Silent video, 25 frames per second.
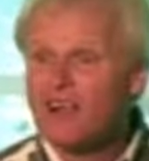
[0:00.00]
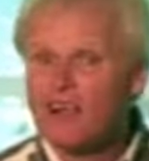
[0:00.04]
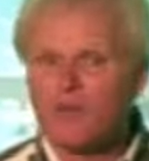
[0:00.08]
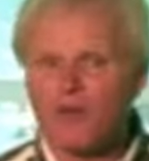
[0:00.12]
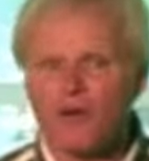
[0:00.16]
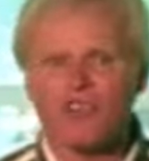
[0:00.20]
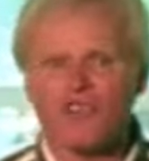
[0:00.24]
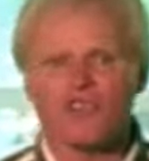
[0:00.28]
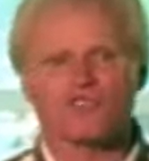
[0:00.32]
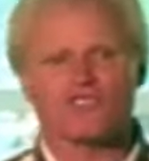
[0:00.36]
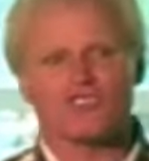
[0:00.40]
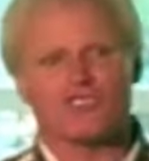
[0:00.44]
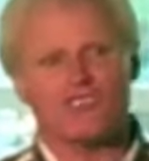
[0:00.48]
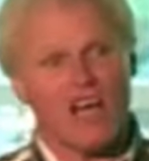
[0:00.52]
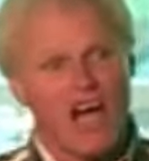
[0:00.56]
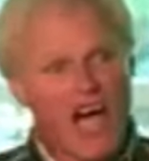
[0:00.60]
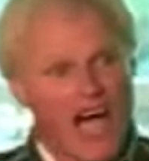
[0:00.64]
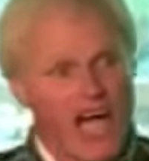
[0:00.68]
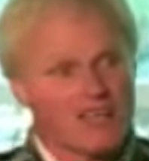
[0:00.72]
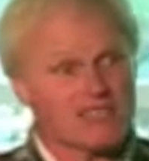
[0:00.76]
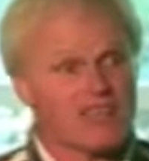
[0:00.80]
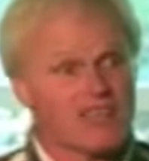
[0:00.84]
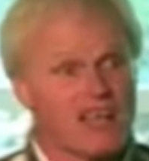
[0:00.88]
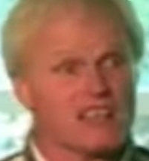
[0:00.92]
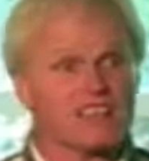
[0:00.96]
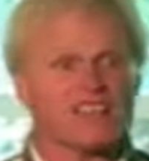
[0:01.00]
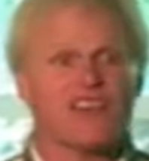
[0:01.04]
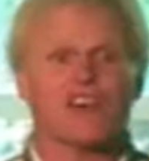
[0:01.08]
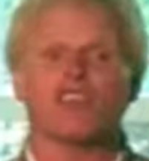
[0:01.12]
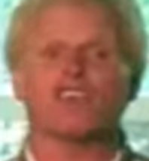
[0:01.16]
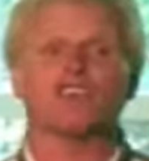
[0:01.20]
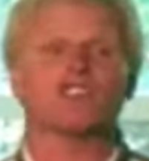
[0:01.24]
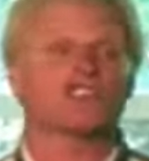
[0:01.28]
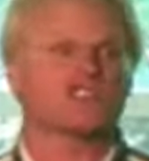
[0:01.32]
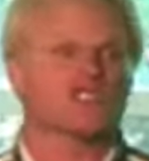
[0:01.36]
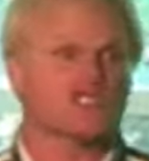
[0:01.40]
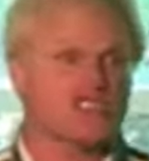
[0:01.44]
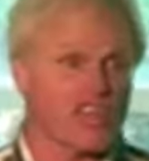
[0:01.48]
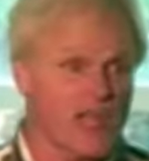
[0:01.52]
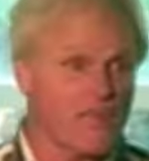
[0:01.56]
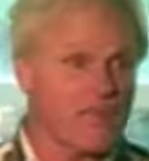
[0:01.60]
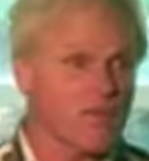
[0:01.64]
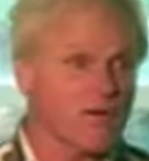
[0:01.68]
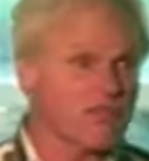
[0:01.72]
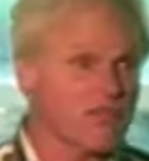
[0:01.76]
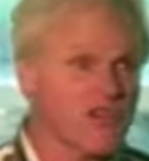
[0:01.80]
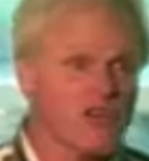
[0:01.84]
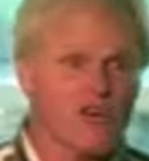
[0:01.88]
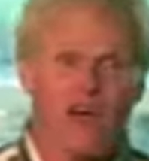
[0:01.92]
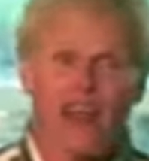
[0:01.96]
Come on, there's guys out there that'll sleep
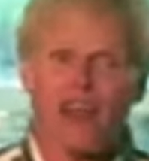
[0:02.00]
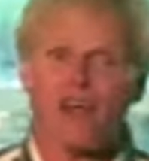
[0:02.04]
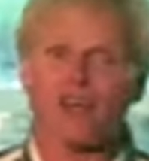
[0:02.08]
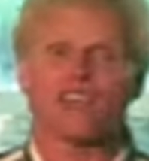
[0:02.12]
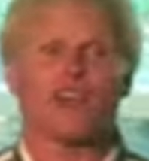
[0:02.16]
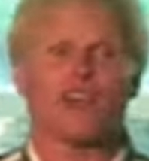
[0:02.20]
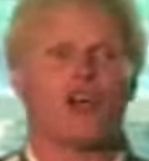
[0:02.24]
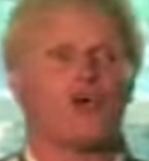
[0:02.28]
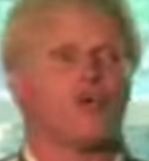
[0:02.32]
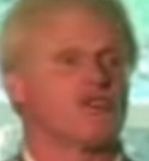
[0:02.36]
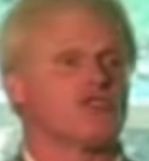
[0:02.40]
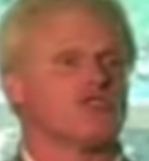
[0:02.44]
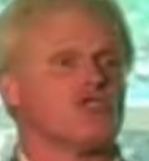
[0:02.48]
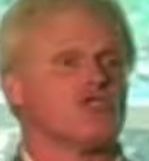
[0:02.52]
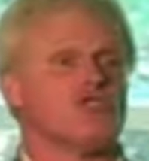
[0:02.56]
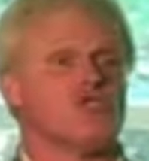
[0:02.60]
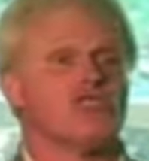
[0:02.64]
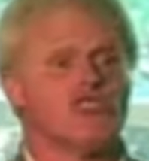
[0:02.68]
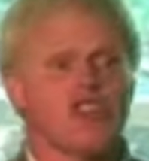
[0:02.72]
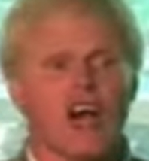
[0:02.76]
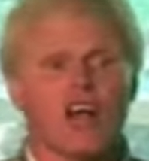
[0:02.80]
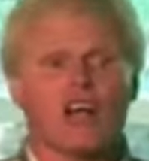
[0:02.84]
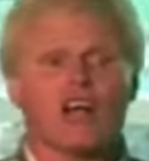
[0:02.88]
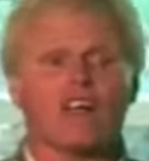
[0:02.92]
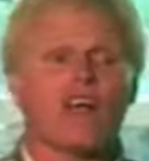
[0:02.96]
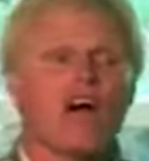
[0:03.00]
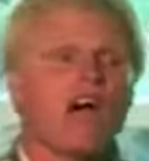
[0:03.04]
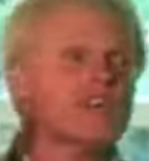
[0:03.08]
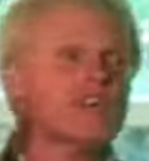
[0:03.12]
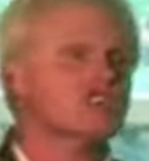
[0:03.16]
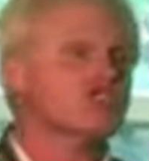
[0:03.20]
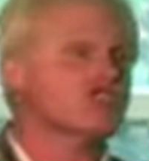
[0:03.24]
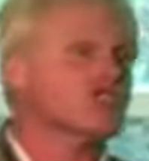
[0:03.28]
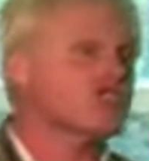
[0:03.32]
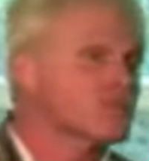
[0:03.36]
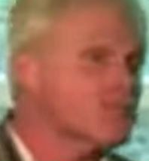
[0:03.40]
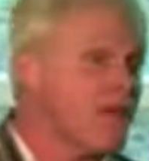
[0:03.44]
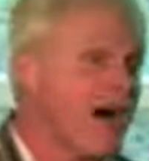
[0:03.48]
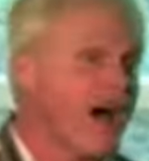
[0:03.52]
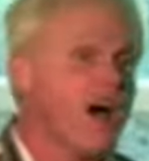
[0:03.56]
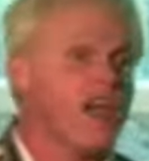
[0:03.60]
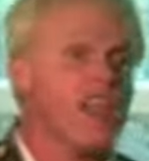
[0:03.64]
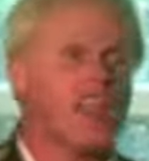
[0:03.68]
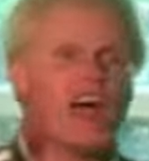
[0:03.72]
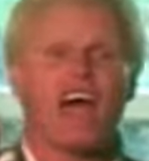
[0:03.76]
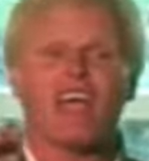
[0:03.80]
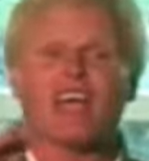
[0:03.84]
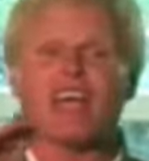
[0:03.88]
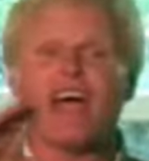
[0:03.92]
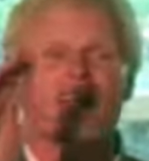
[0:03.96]
with you. I don't care what you look like,
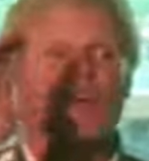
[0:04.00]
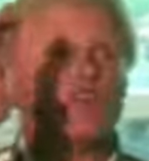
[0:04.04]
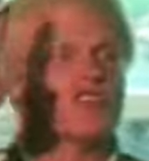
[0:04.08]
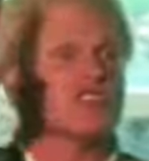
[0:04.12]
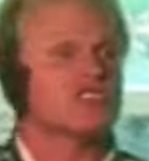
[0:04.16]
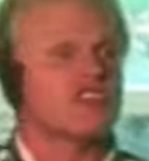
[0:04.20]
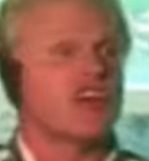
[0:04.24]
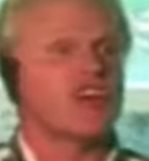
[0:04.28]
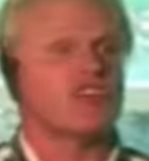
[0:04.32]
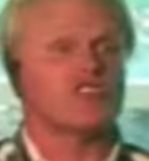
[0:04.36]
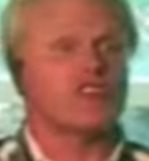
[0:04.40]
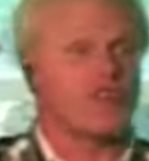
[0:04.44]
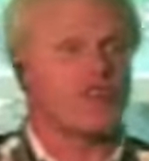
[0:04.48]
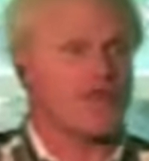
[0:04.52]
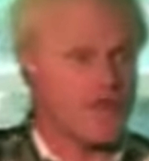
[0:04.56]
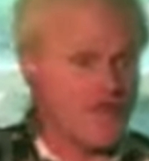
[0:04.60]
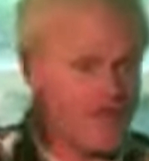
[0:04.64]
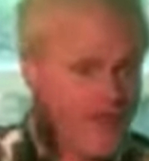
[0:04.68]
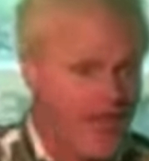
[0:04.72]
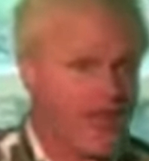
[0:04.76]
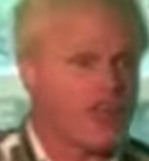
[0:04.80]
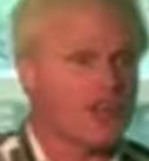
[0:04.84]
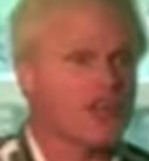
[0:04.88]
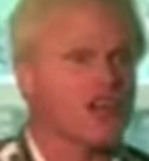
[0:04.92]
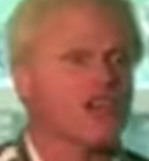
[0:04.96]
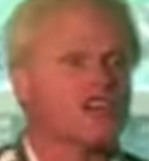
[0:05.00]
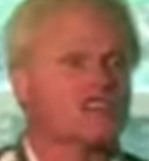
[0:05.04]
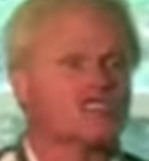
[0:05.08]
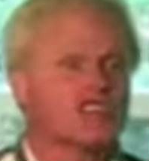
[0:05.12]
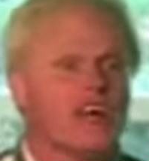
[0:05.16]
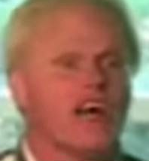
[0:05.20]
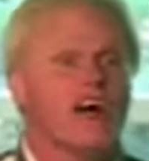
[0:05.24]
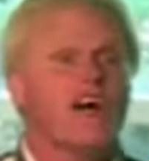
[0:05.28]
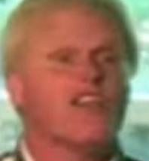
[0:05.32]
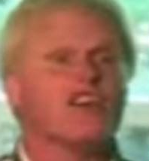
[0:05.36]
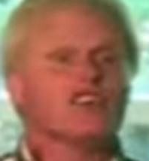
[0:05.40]
smell like. I don't care your figures.